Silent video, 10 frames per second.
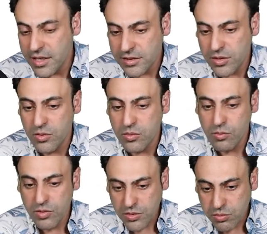So
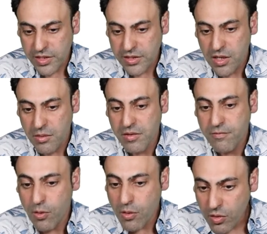which one is coming
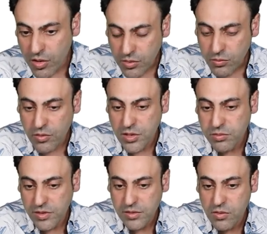forward, which
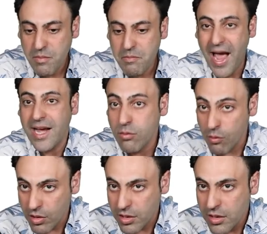one is going
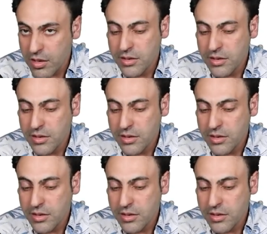backward.